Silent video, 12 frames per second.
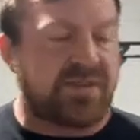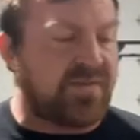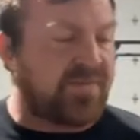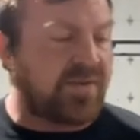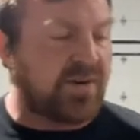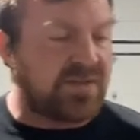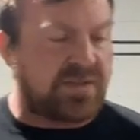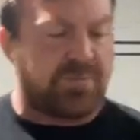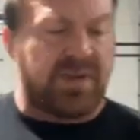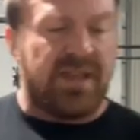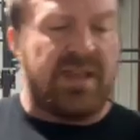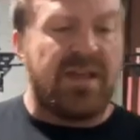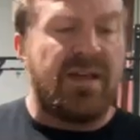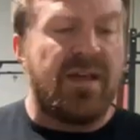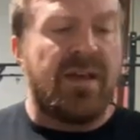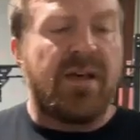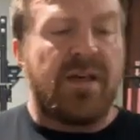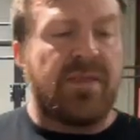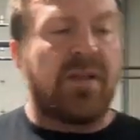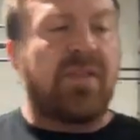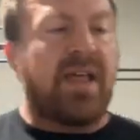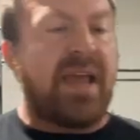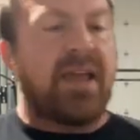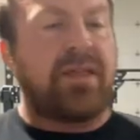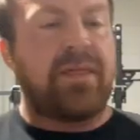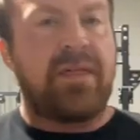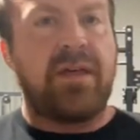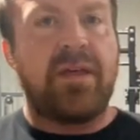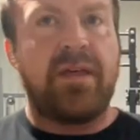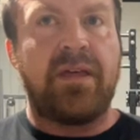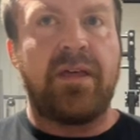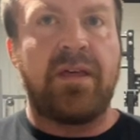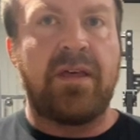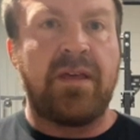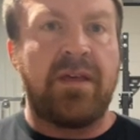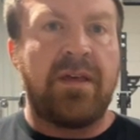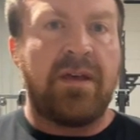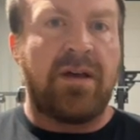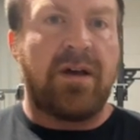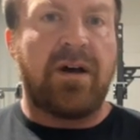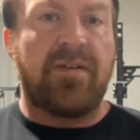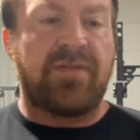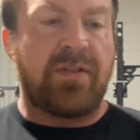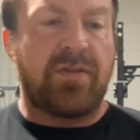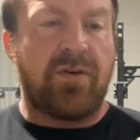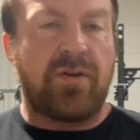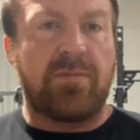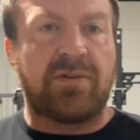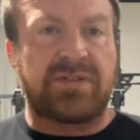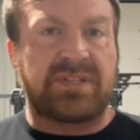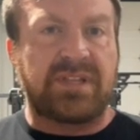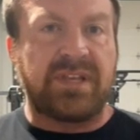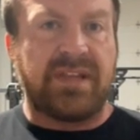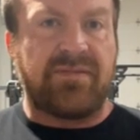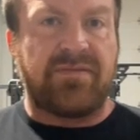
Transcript: The first being the length of the loadable sleeve.